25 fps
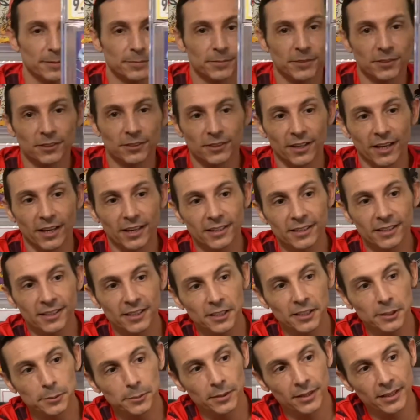You know, not a
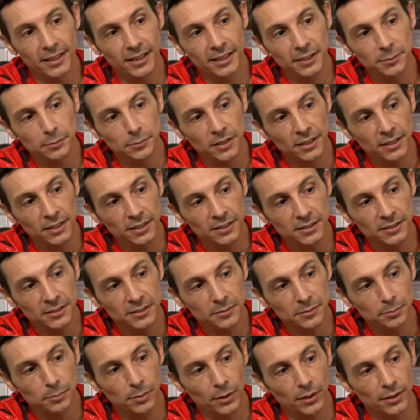key by any
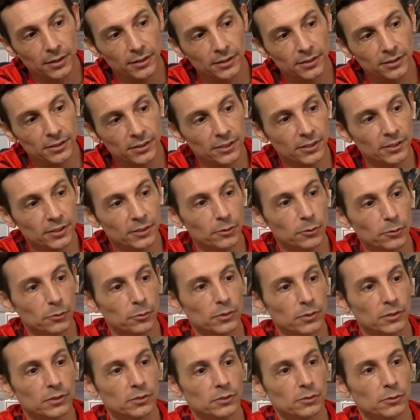means, but you know,
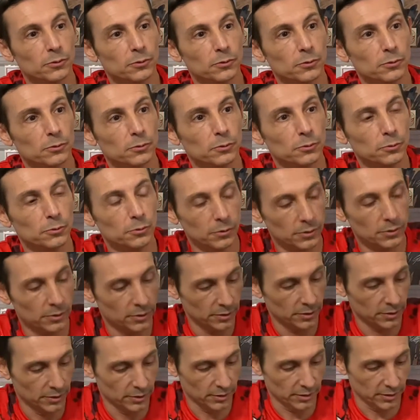when you
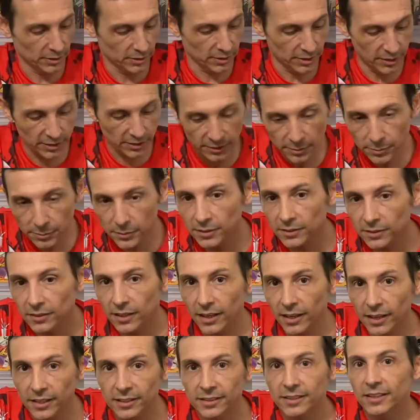see something
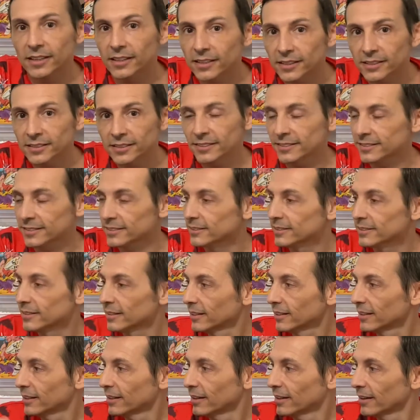like this
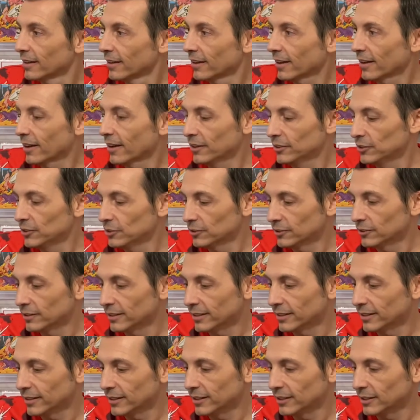and you're
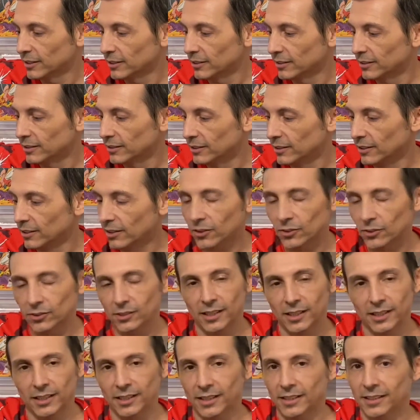like, yo,
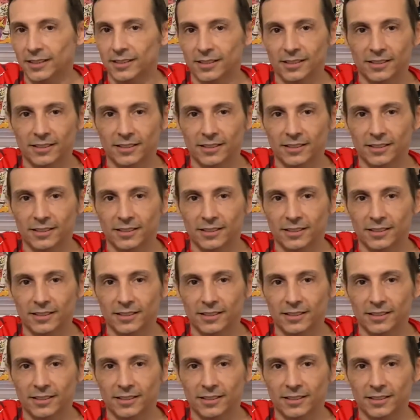like,